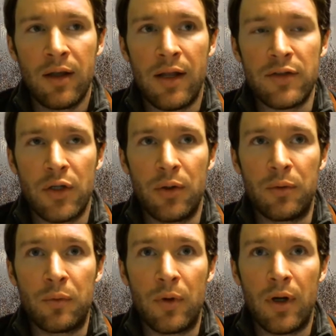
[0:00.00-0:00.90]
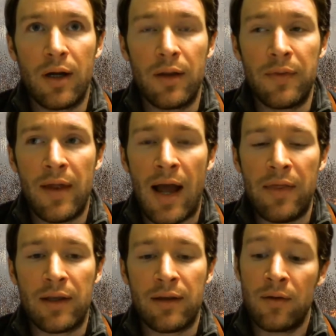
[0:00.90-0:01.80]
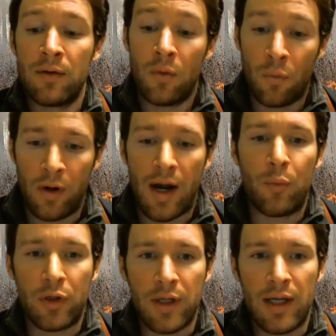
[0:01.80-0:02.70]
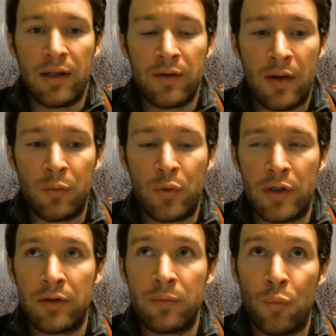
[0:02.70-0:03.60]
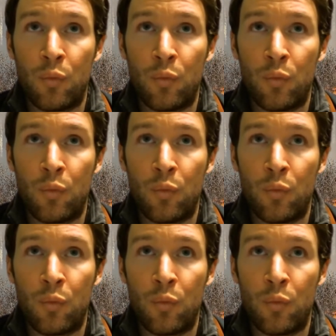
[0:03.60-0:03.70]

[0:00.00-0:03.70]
And so I think where I'm working, we're